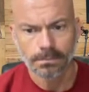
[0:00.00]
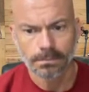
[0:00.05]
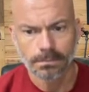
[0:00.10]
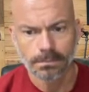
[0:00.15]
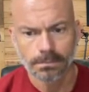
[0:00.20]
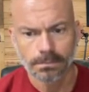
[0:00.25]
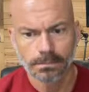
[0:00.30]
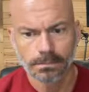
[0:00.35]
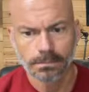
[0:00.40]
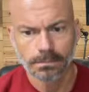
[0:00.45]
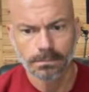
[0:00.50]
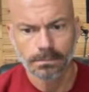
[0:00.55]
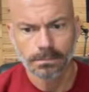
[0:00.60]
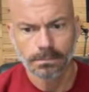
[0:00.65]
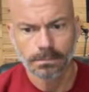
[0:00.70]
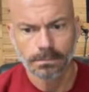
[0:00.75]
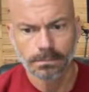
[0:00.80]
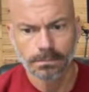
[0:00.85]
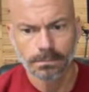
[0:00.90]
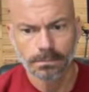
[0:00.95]

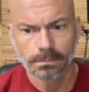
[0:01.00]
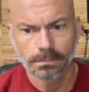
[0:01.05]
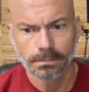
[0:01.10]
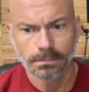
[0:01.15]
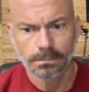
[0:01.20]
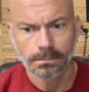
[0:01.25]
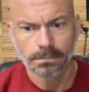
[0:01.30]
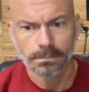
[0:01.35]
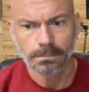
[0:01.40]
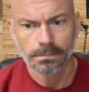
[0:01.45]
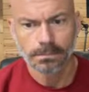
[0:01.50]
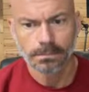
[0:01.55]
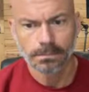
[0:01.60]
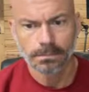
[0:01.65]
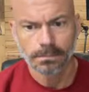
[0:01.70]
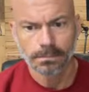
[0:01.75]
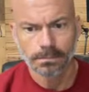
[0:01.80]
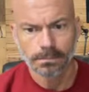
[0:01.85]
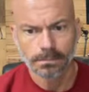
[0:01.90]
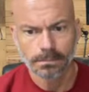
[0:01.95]

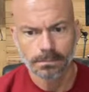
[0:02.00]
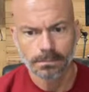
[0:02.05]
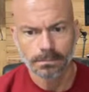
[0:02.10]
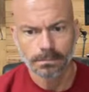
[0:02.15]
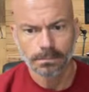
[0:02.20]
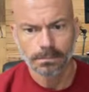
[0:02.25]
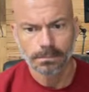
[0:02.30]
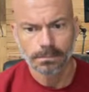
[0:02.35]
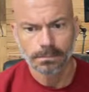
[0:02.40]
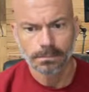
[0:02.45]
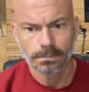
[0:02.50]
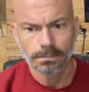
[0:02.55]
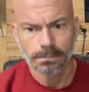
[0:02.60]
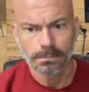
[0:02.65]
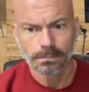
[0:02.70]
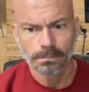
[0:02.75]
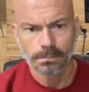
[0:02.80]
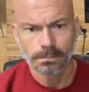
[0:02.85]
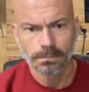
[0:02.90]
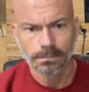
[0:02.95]

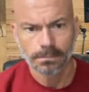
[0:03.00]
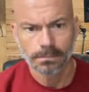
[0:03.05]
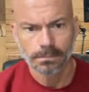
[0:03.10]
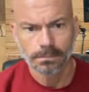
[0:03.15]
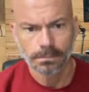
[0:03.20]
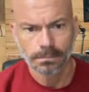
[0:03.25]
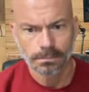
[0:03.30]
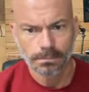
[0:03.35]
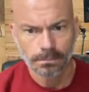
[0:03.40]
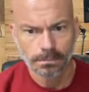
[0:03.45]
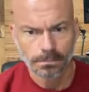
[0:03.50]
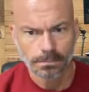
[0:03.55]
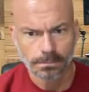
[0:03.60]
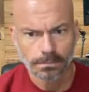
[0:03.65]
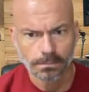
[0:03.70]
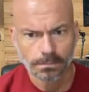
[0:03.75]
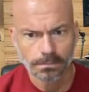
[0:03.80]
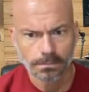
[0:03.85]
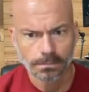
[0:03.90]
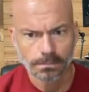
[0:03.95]

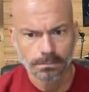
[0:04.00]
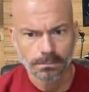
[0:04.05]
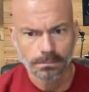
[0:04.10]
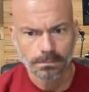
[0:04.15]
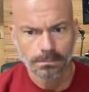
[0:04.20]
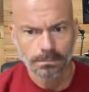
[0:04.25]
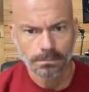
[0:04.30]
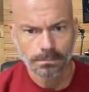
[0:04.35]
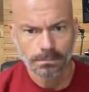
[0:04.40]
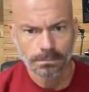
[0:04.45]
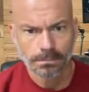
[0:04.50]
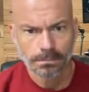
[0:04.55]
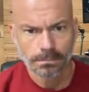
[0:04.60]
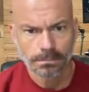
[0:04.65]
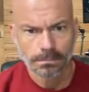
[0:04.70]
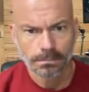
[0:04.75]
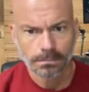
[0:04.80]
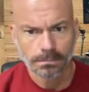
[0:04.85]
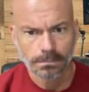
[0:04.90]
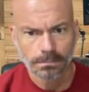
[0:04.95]

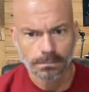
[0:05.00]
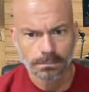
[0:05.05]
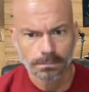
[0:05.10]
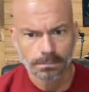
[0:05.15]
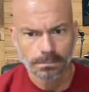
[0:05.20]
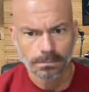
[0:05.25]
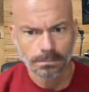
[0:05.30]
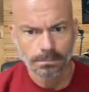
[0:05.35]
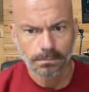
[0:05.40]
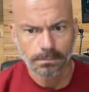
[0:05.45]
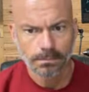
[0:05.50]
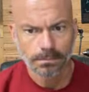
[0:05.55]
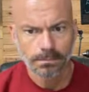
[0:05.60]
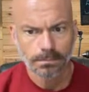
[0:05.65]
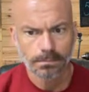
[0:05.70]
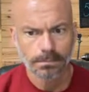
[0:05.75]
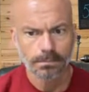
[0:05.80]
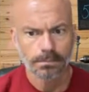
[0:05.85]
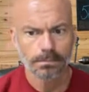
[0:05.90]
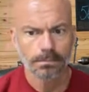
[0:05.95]

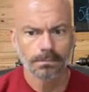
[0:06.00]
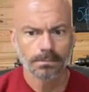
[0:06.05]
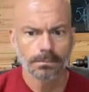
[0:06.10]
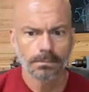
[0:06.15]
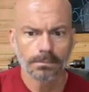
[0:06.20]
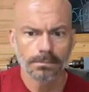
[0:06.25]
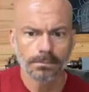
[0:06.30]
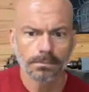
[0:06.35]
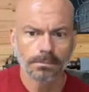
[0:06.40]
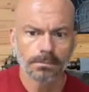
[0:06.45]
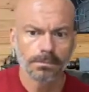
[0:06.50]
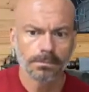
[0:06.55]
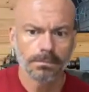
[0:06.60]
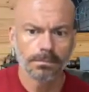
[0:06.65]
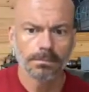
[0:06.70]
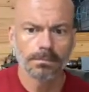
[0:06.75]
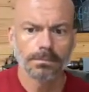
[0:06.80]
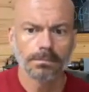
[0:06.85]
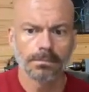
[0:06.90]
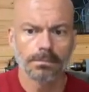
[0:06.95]

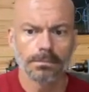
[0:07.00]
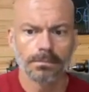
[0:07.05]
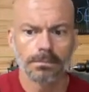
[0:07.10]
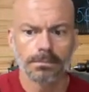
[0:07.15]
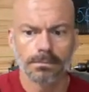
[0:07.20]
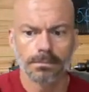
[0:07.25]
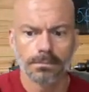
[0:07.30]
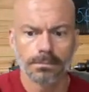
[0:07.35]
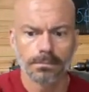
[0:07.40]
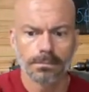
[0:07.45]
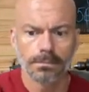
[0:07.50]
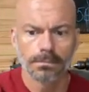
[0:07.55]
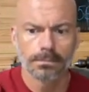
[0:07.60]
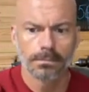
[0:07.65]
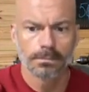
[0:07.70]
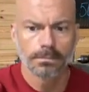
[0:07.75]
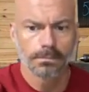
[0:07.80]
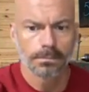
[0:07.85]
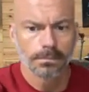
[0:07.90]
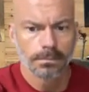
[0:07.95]
(silent)